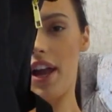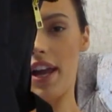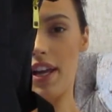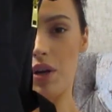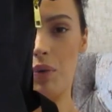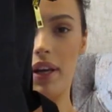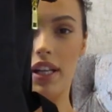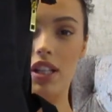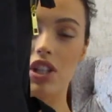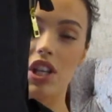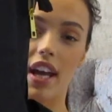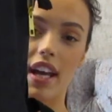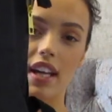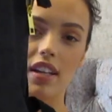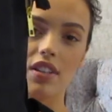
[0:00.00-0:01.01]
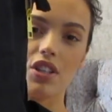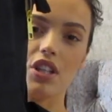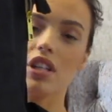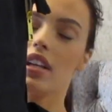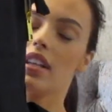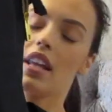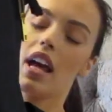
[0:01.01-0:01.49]
a quick
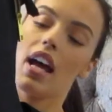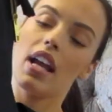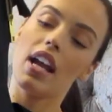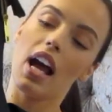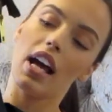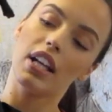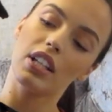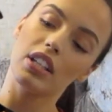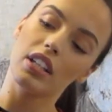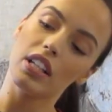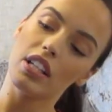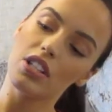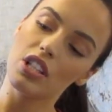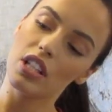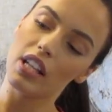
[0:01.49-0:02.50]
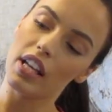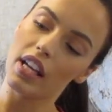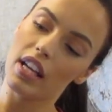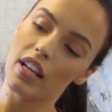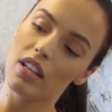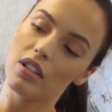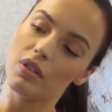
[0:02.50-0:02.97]
change, then I can
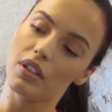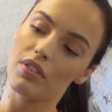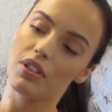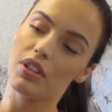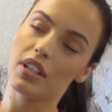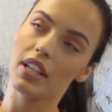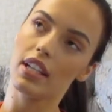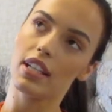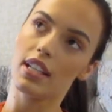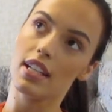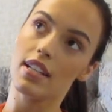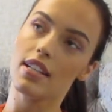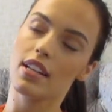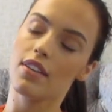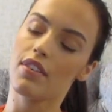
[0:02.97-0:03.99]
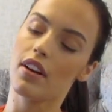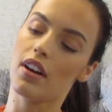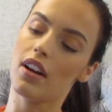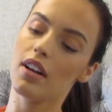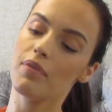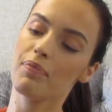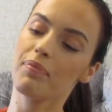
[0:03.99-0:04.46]
literally, well, if you didn't need to give
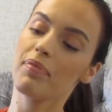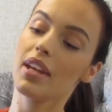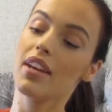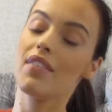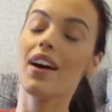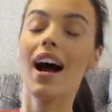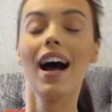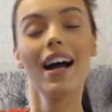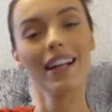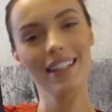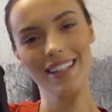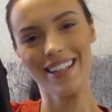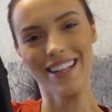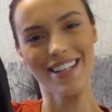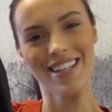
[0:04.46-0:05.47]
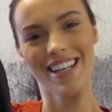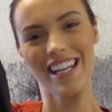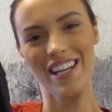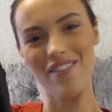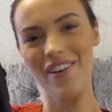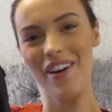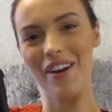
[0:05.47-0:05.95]
her, I needed to
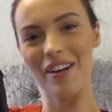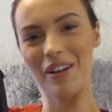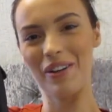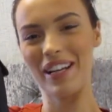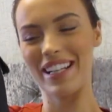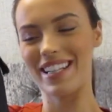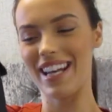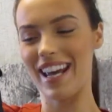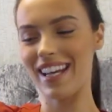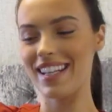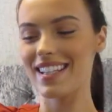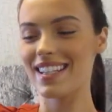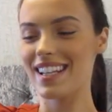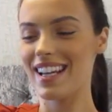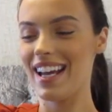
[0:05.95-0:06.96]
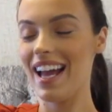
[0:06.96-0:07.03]
give her a quick change.